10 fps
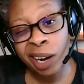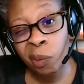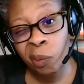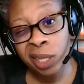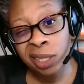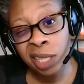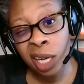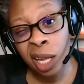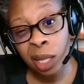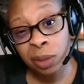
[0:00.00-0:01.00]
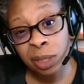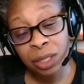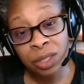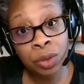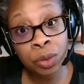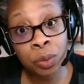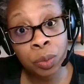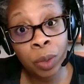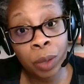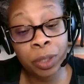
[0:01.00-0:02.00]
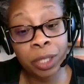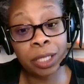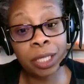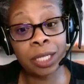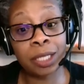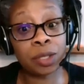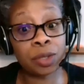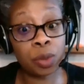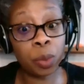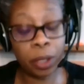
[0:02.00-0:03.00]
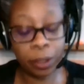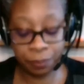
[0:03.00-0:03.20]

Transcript: out what's the closest to what we could get in the store.